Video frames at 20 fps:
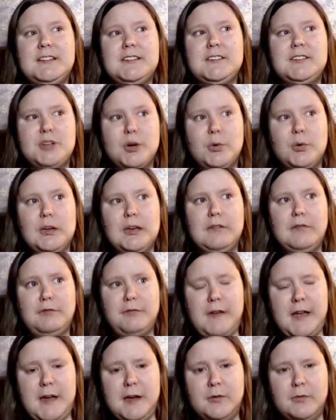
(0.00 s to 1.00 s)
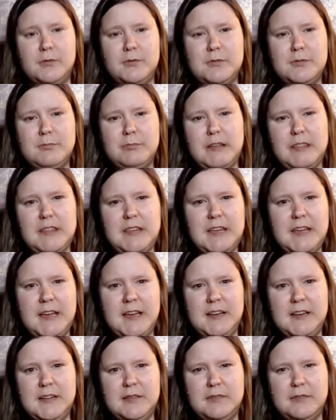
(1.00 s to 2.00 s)
don't get found by the
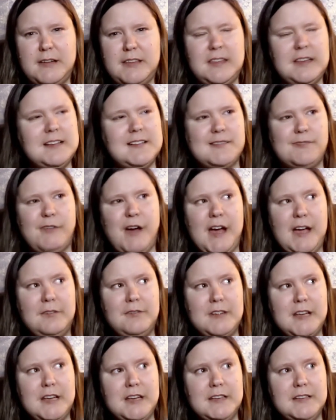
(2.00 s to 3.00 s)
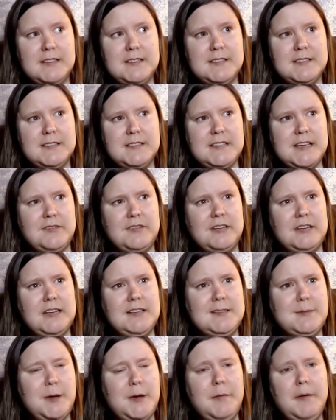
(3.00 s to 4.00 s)
end of, I think it's 5 days, 7
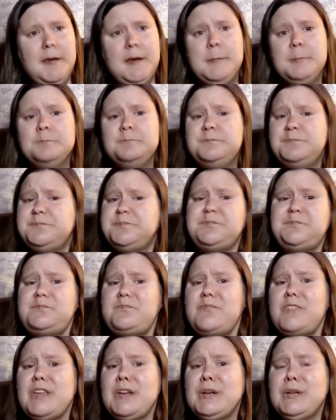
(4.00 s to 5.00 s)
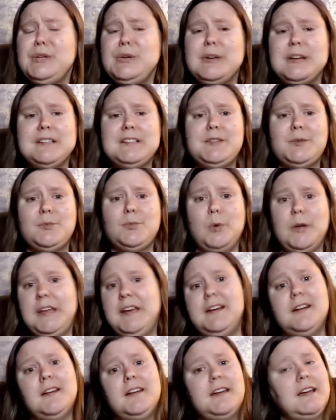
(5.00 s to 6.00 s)
days maybe, you get to
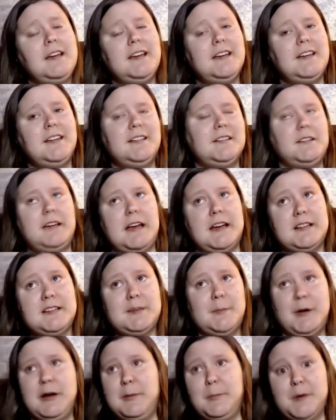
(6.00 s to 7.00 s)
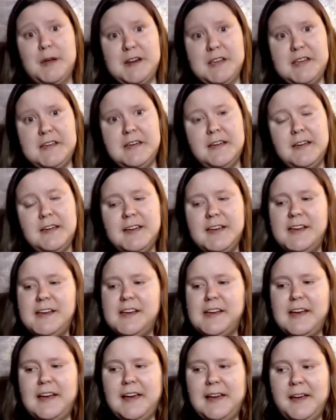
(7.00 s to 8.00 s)
win X amount of money.
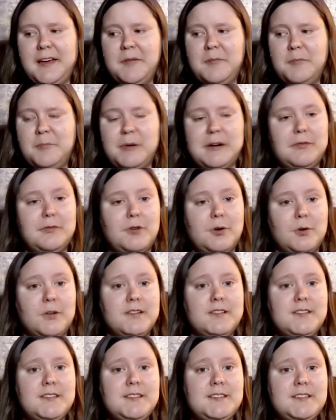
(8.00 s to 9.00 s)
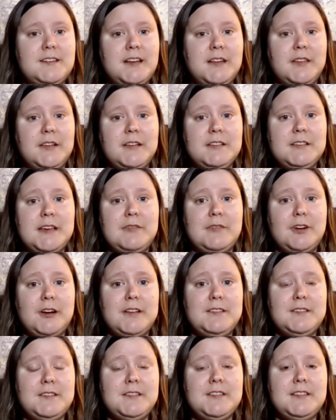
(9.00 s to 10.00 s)
But of course, nothing is ever
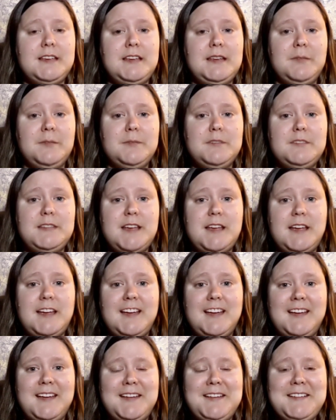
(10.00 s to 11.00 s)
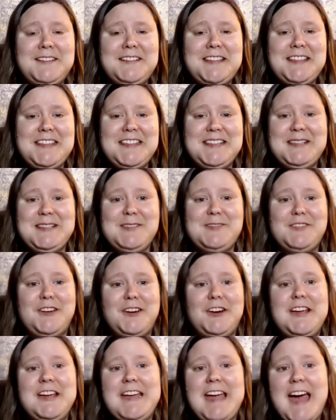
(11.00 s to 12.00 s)
as it seems, and this is
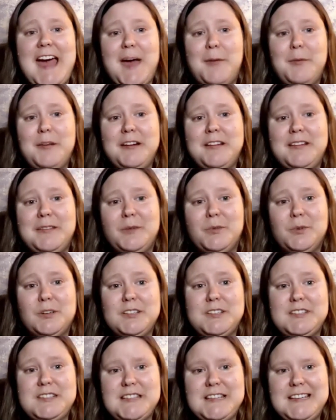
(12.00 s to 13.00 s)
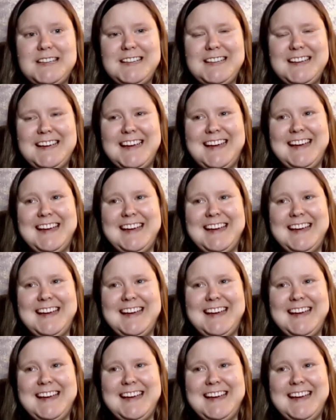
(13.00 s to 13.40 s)
very Cabin in the Woodsy,